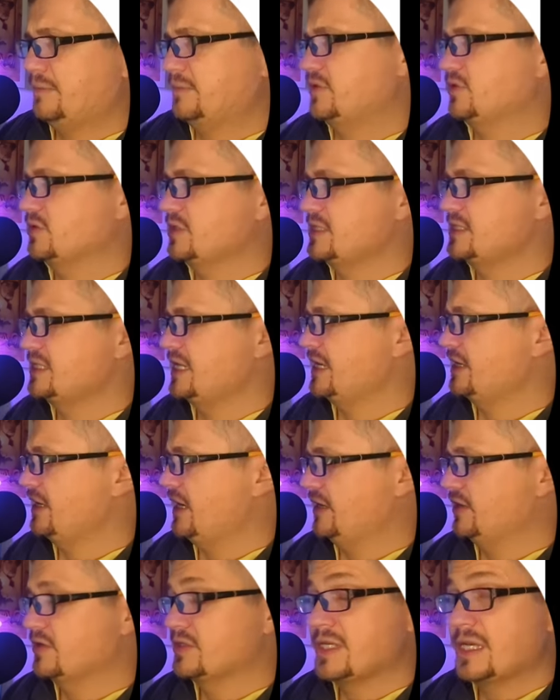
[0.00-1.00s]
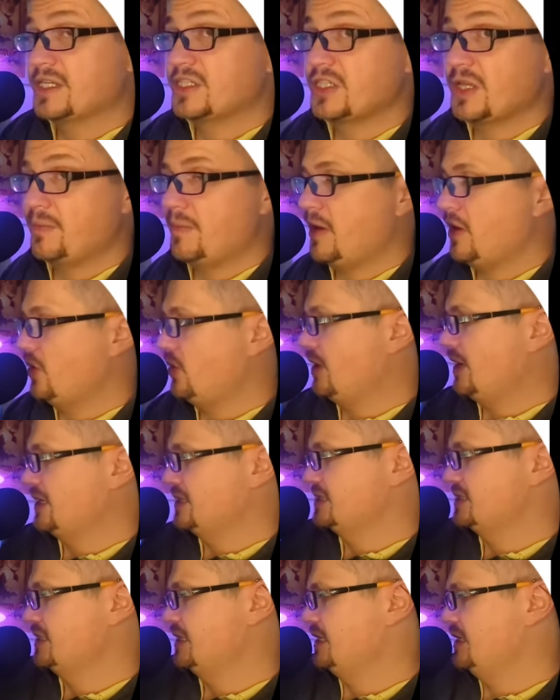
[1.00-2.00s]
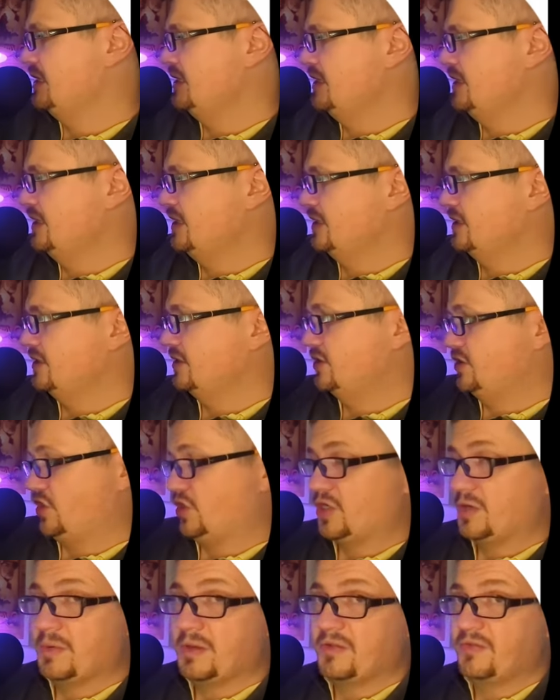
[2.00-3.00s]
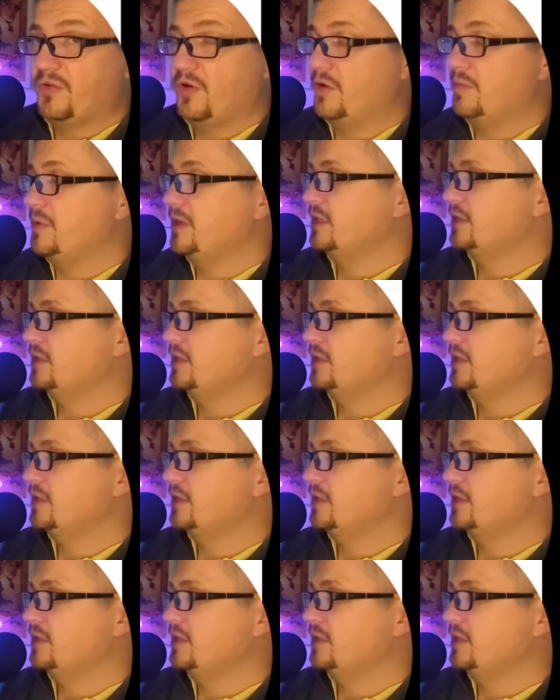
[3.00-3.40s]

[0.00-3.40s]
this day, I use HTML as a document format,